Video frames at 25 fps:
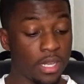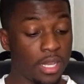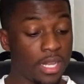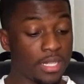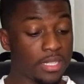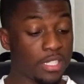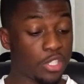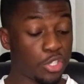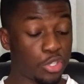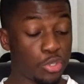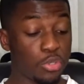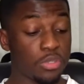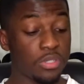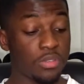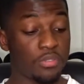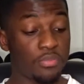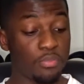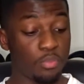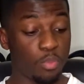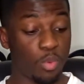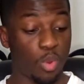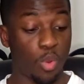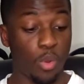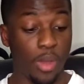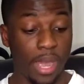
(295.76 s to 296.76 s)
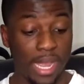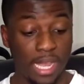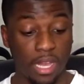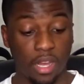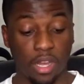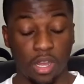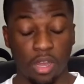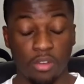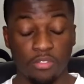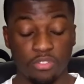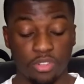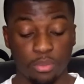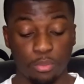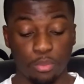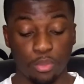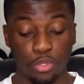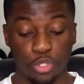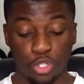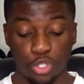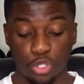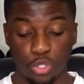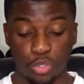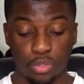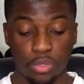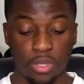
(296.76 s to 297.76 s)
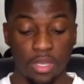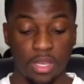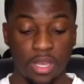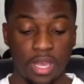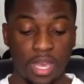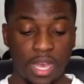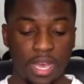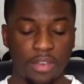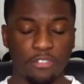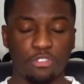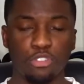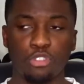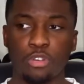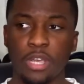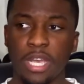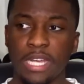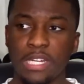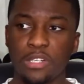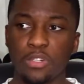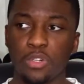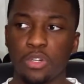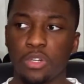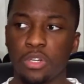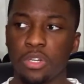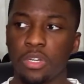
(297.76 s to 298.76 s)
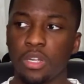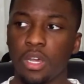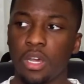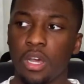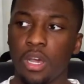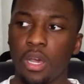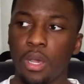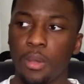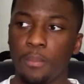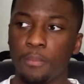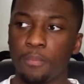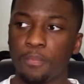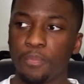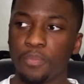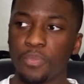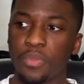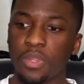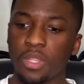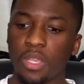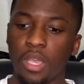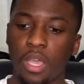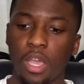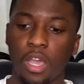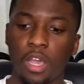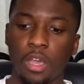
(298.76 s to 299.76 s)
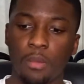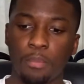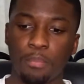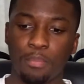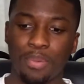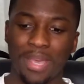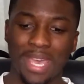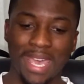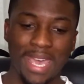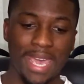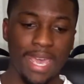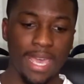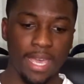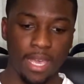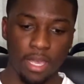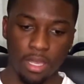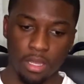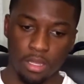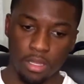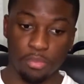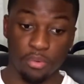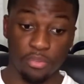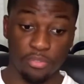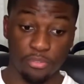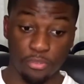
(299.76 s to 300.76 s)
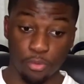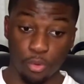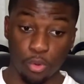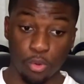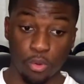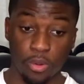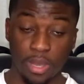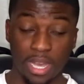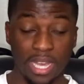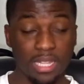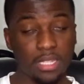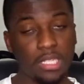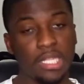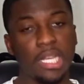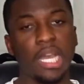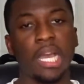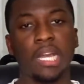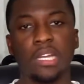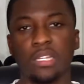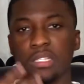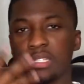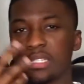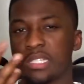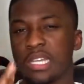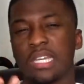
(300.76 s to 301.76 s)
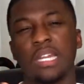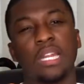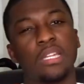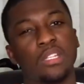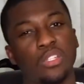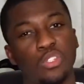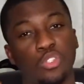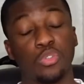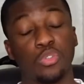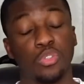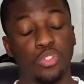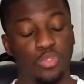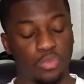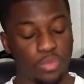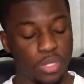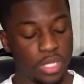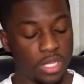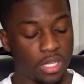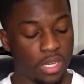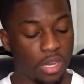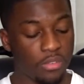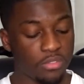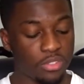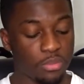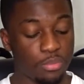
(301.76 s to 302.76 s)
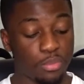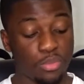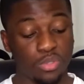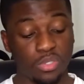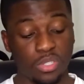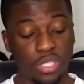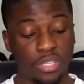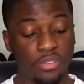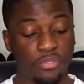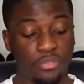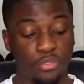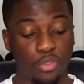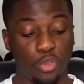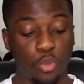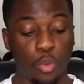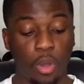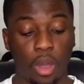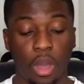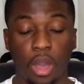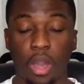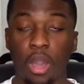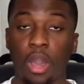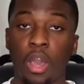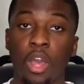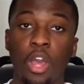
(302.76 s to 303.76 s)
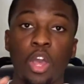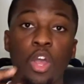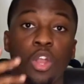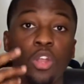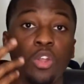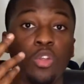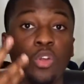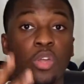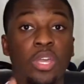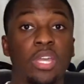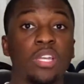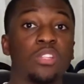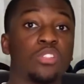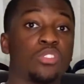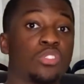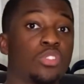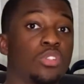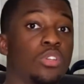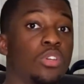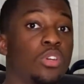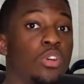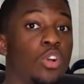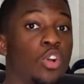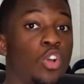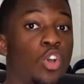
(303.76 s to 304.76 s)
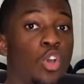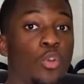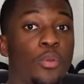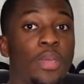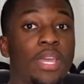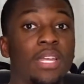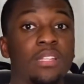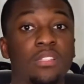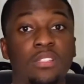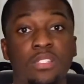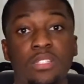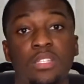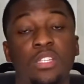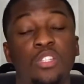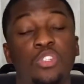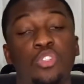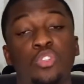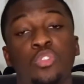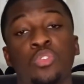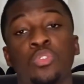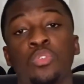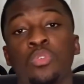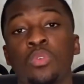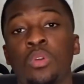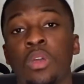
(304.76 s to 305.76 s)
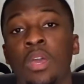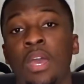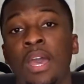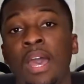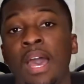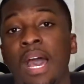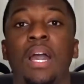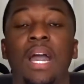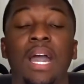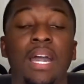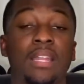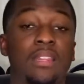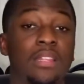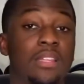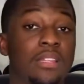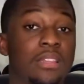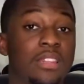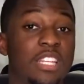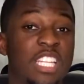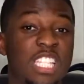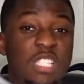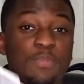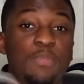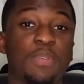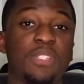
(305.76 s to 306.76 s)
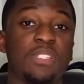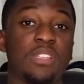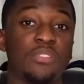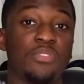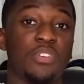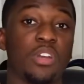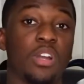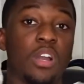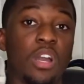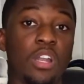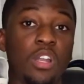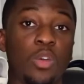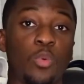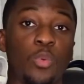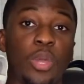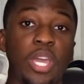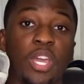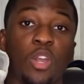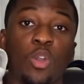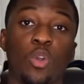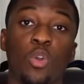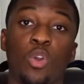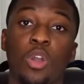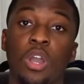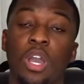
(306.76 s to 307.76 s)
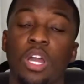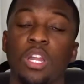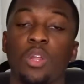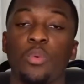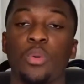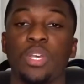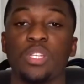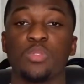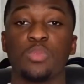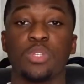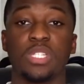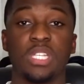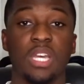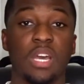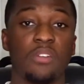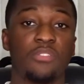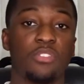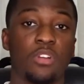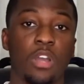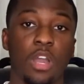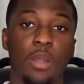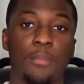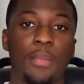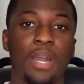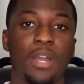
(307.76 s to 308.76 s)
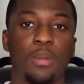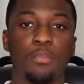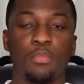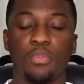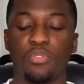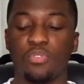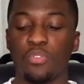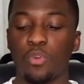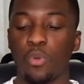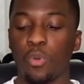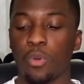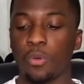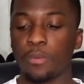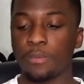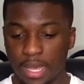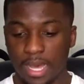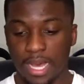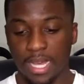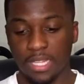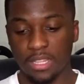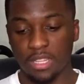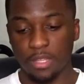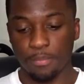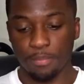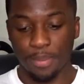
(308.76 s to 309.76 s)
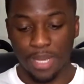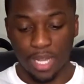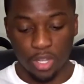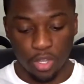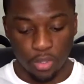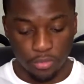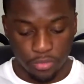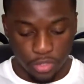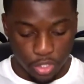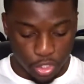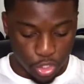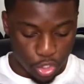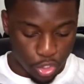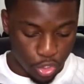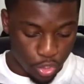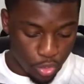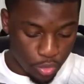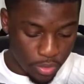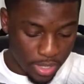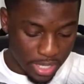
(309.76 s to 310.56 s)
This shoe is quite a comfortable shoe. I've tried on a pair before and And yeah, I can say that this is really comfortable. So if you are looking to go into the shoe, either this specific colorway or colorways which have come out before. At the back of the shoe,